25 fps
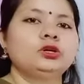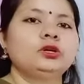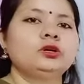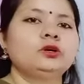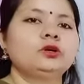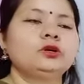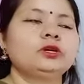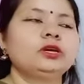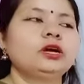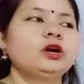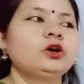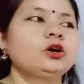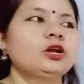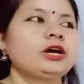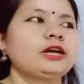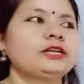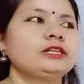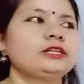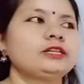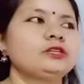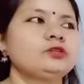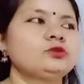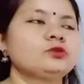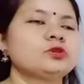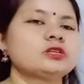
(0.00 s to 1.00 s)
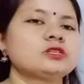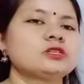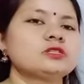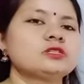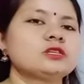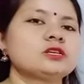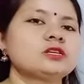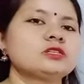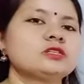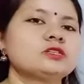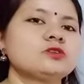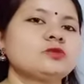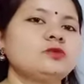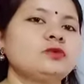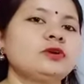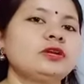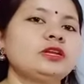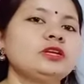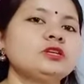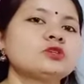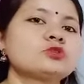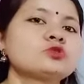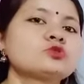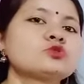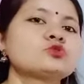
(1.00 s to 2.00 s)
okay, or either you can say it's a
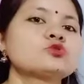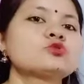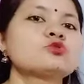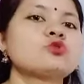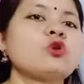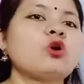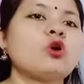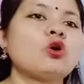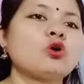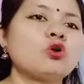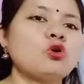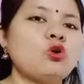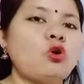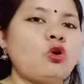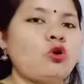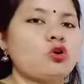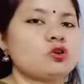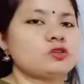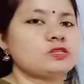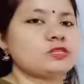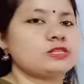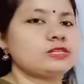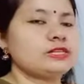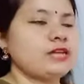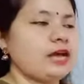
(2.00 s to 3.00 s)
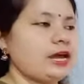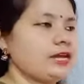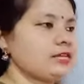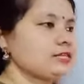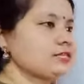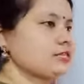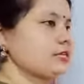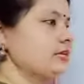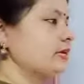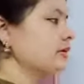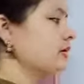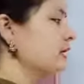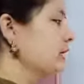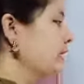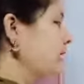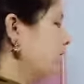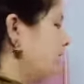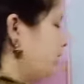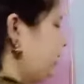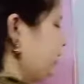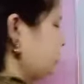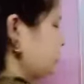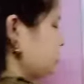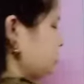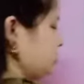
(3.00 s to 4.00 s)
very strong oxidizing
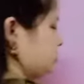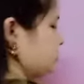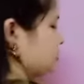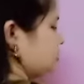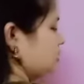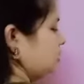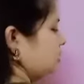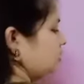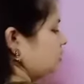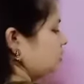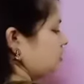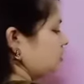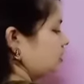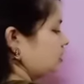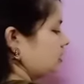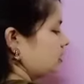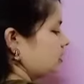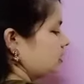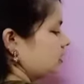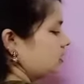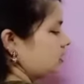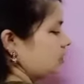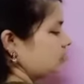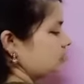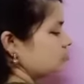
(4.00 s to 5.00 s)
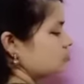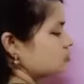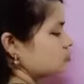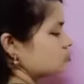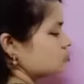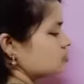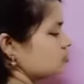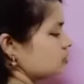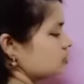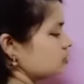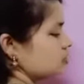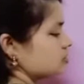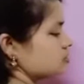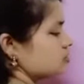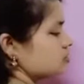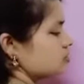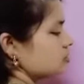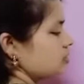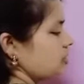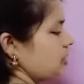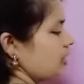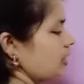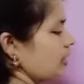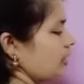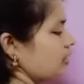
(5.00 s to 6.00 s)
agent. Okay, now this one is
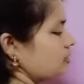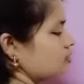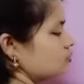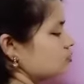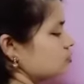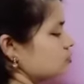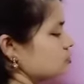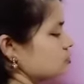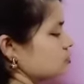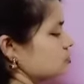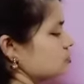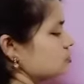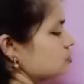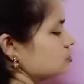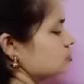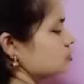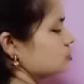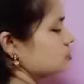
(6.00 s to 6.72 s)
halogens